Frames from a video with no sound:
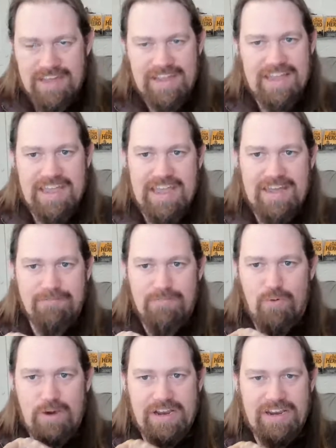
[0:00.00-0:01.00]
I can't
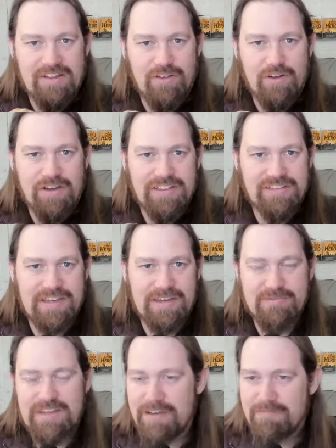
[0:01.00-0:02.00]
point and look at the
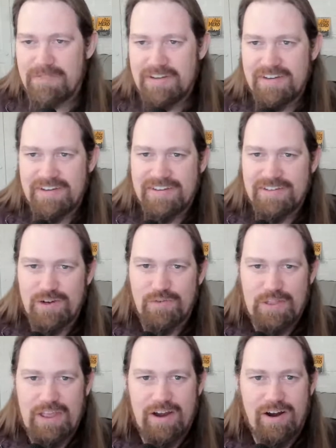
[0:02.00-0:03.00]
same time. It's
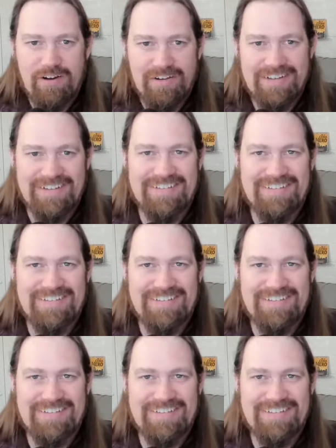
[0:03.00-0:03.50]
over there.